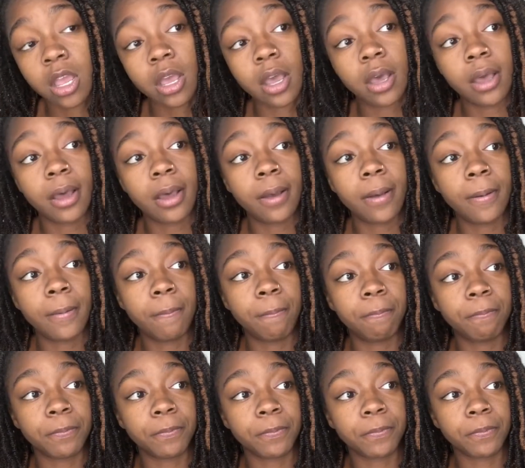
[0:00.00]

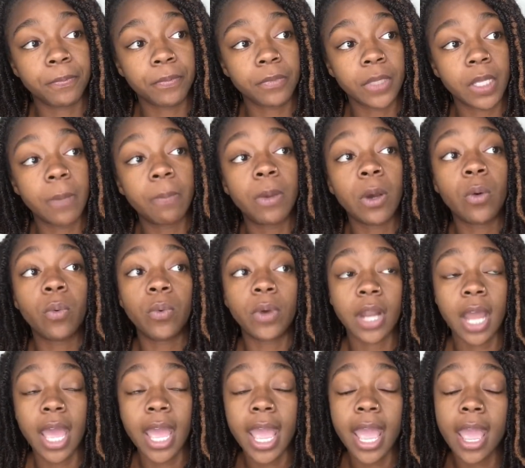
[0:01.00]
But
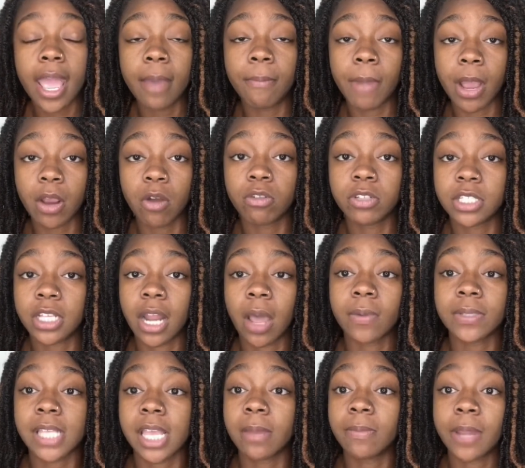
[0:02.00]
when I had micros in, I
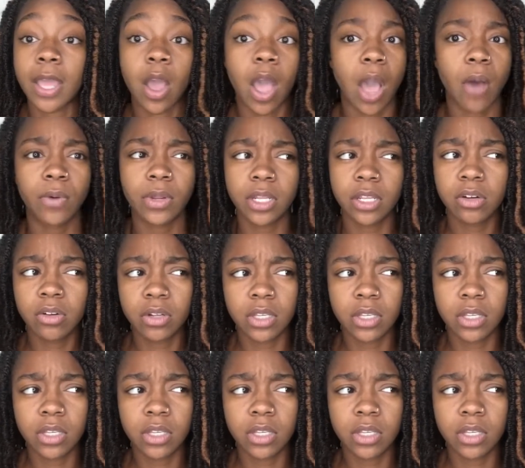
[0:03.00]
was taking down, I would